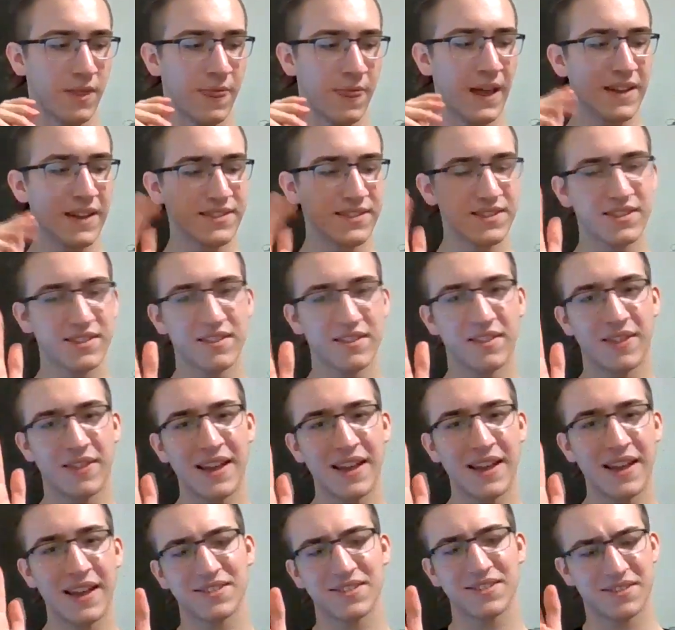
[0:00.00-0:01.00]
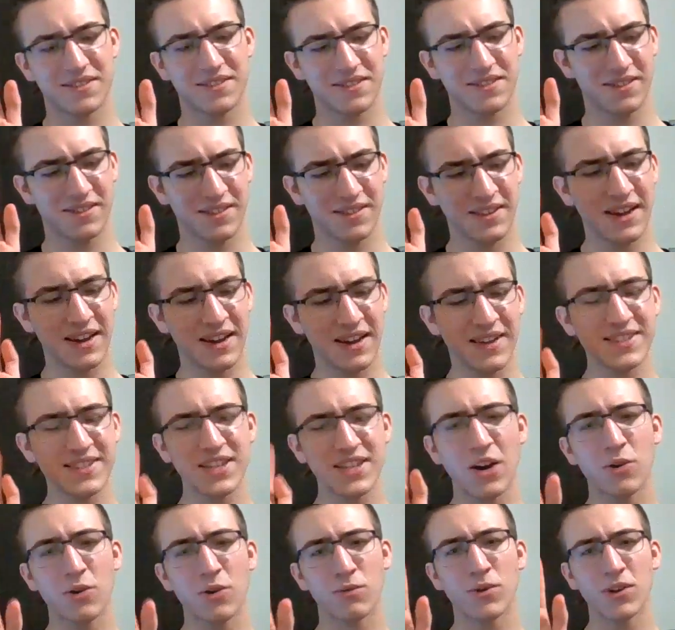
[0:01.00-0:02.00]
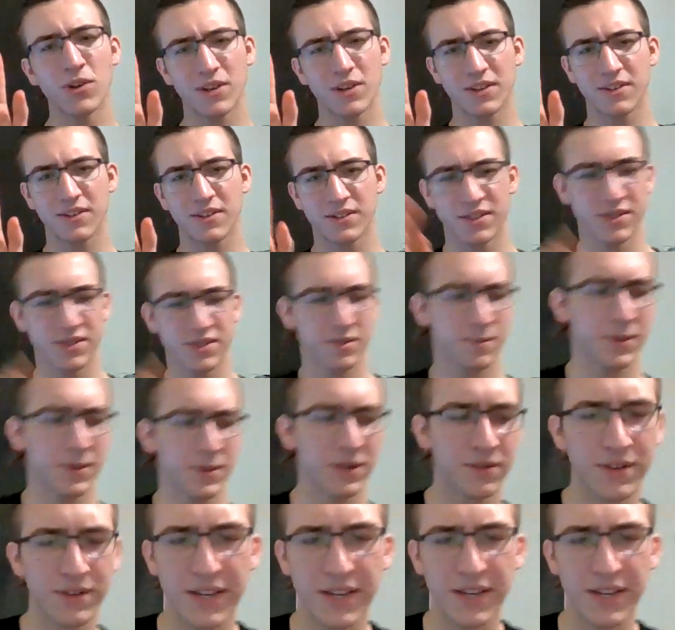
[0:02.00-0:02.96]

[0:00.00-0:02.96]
that's how Rook disappeared.